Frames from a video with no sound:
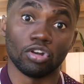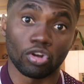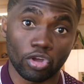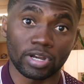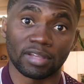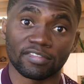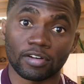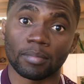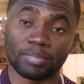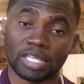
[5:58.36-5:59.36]
learning
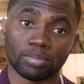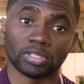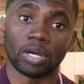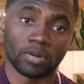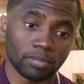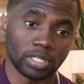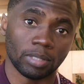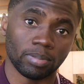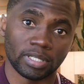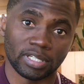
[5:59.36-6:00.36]
from people that were
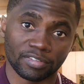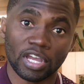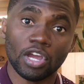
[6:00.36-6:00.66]
manipulative,